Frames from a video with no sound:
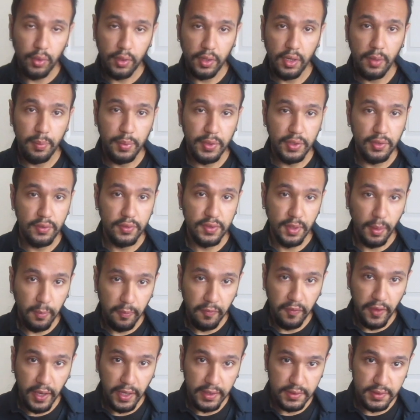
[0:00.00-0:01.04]
are broken up into
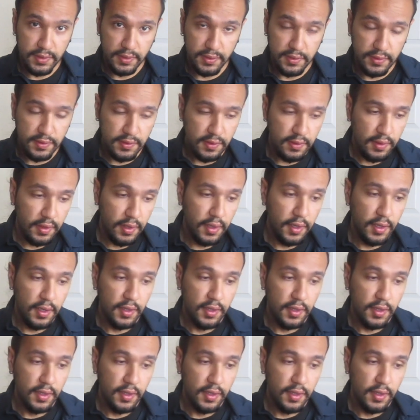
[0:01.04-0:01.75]
sub-facets.